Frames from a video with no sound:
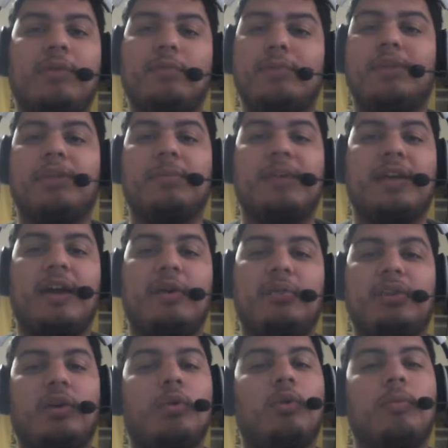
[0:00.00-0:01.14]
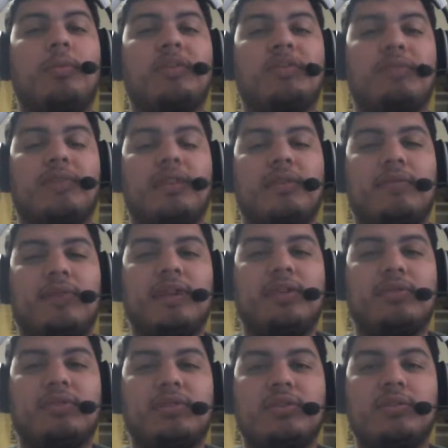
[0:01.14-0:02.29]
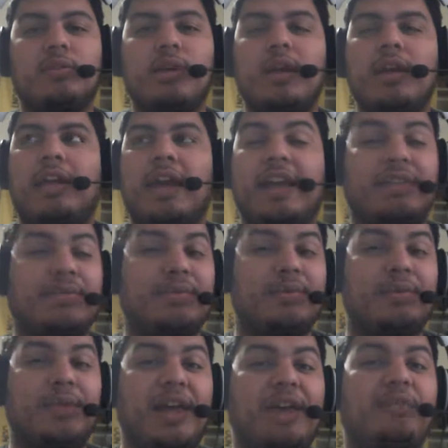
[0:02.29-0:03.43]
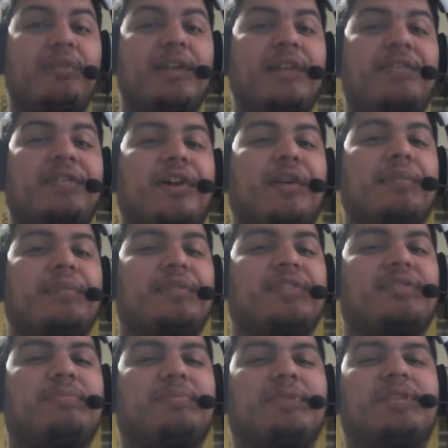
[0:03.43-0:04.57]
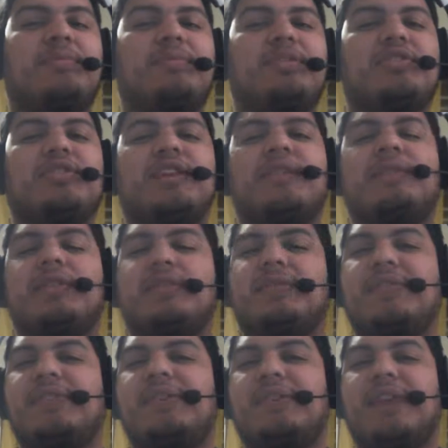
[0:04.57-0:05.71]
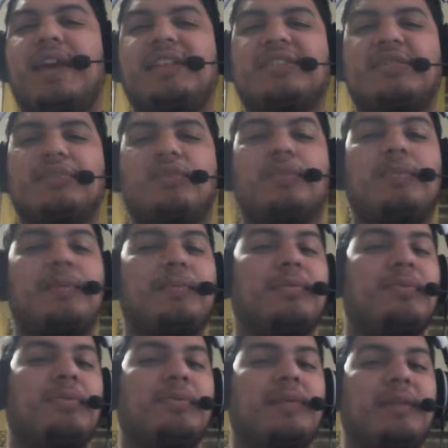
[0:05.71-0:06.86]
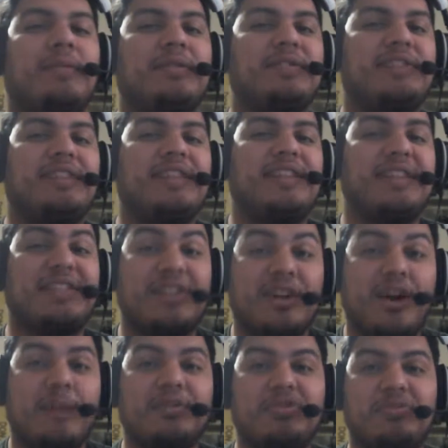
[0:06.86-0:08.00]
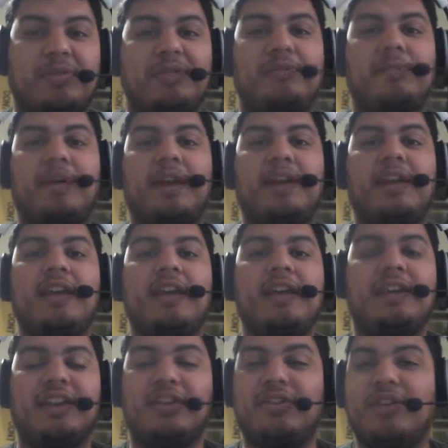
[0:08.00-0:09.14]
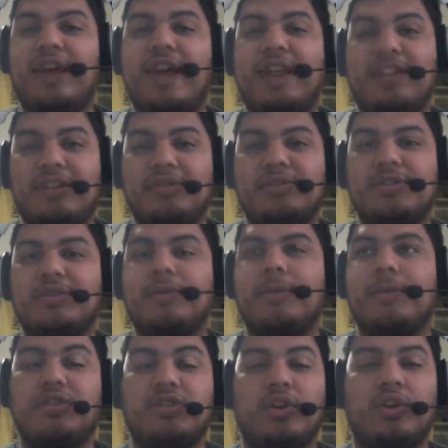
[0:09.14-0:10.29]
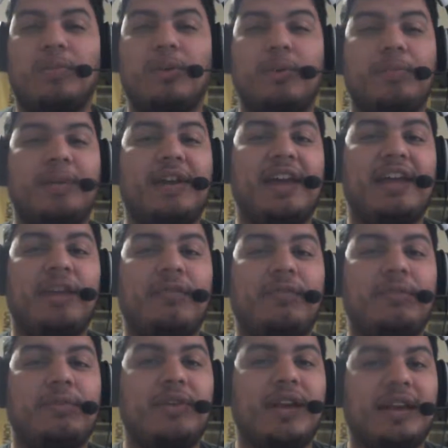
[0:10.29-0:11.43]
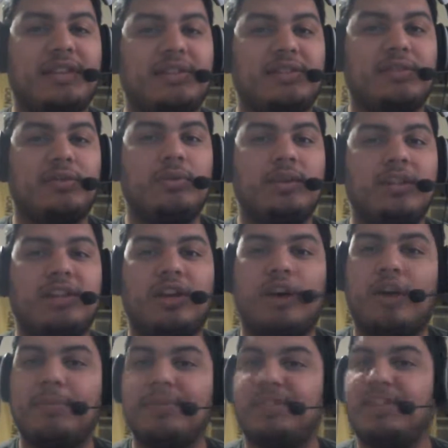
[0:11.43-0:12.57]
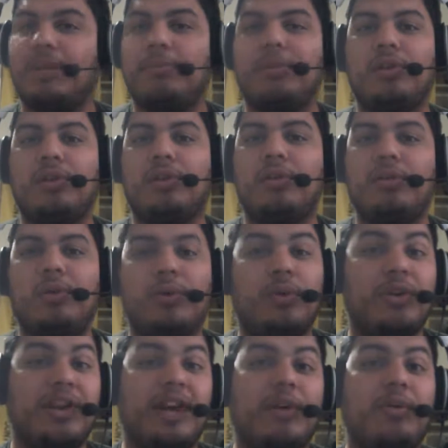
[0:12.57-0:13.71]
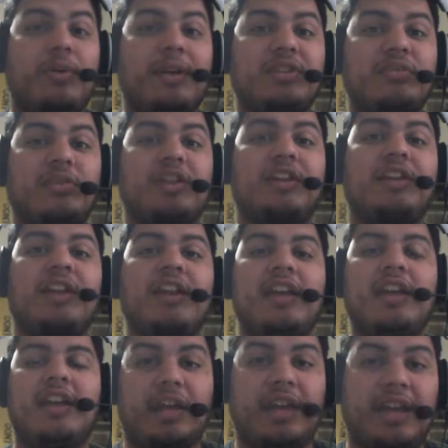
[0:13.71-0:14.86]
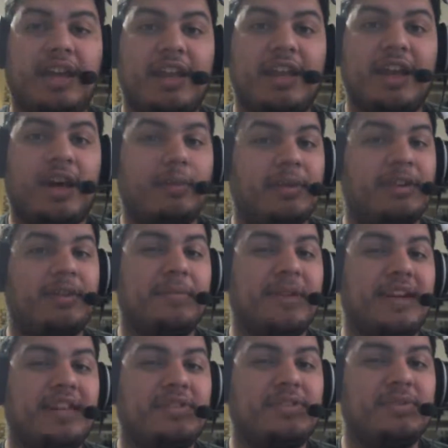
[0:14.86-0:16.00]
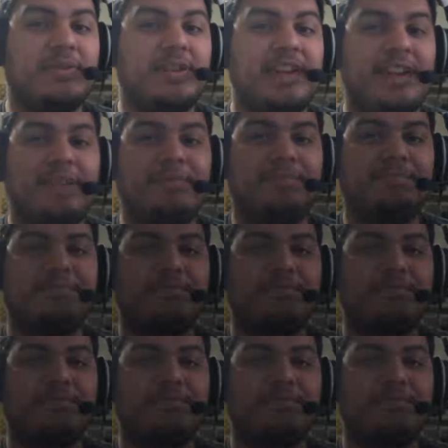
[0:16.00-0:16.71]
I will be coming out with a whole bunch of other videos soon. And if you like what I've accomplished, please be sure to give this video a like so more people will be able to see this accomplishment of mine here at YouTube. So I'm hoping I hear from you guys soon in the comments down below or now on my Twitter and I'll be coming at you soon again.